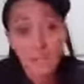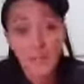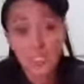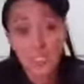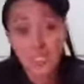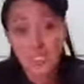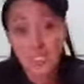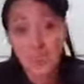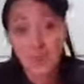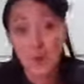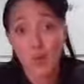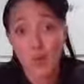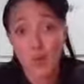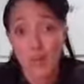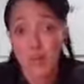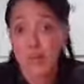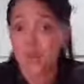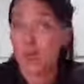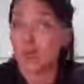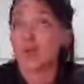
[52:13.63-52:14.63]
But
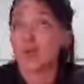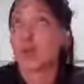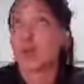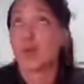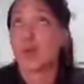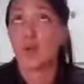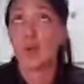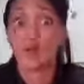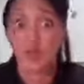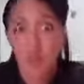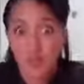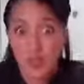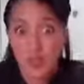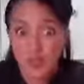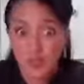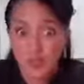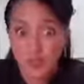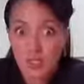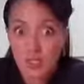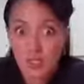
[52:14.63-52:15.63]
smoking, great way
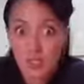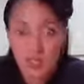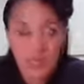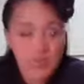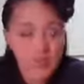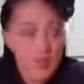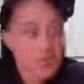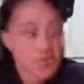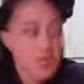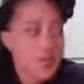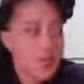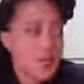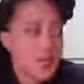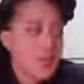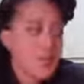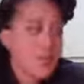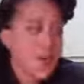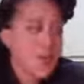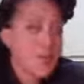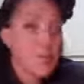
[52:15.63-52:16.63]
to use tea leaves.
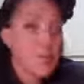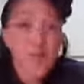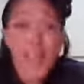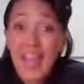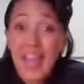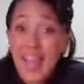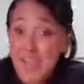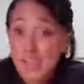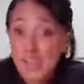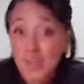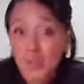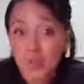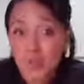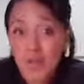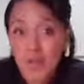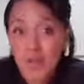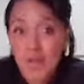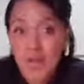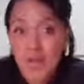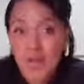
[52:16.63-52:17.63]

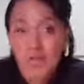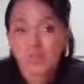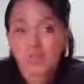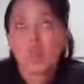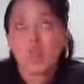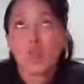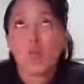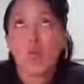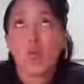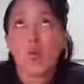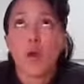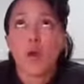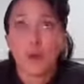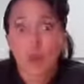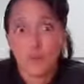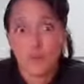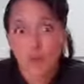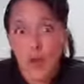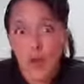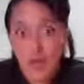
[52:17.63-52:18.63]
Pastry has
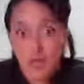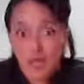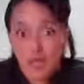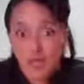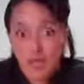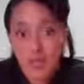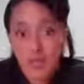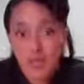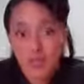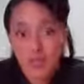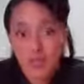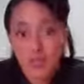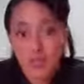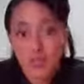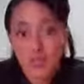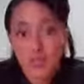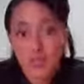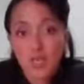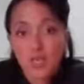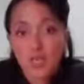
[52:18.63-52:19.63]
wonderful
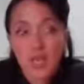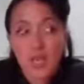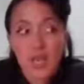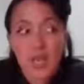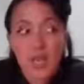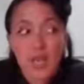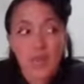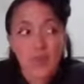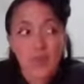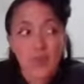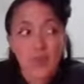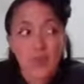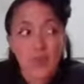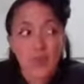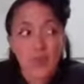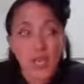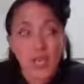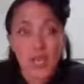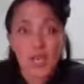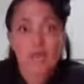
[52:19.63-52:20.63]
applications. If
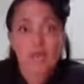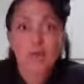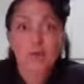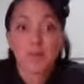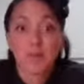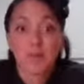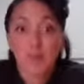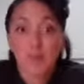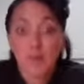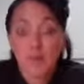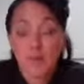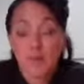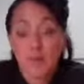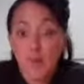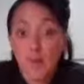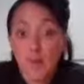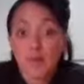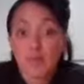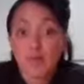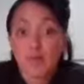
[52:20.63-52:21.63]
you take them,
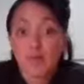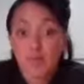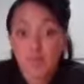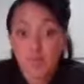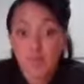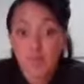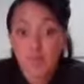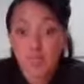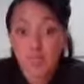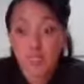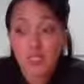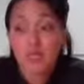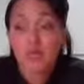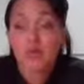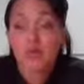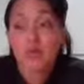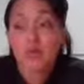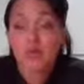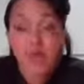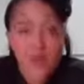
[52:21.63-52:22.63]
if you have loose leaf
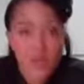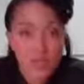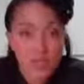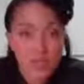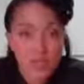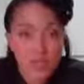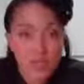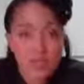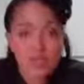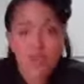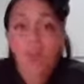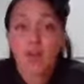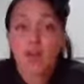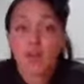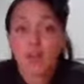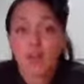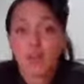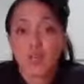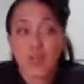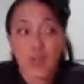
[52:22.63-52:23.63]
tea or a tea
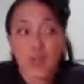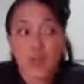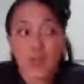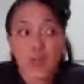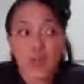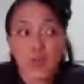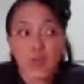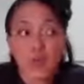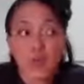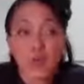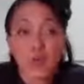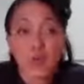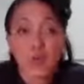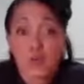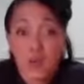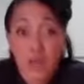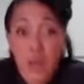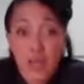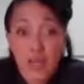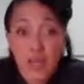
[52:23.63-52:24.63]
bag that you open up and
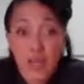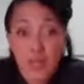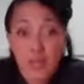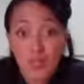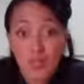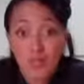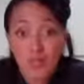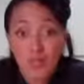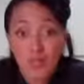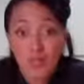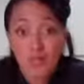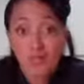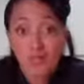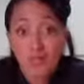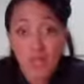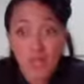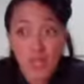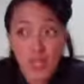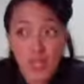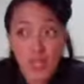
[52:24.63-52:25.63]
you grind it really, really
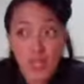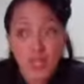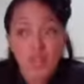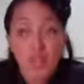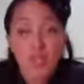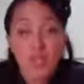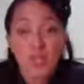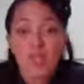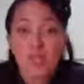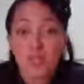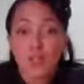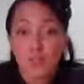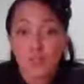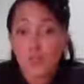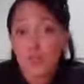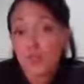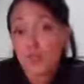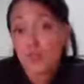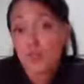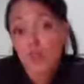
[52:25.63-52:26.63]
fine, you
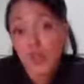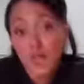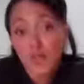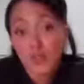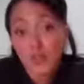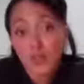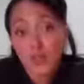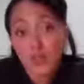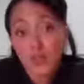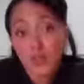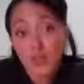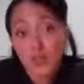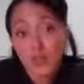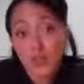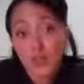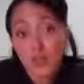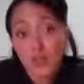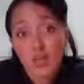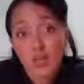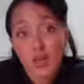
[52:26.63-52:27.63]
can use it as you
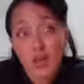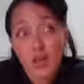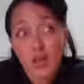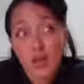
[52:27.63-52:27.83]
would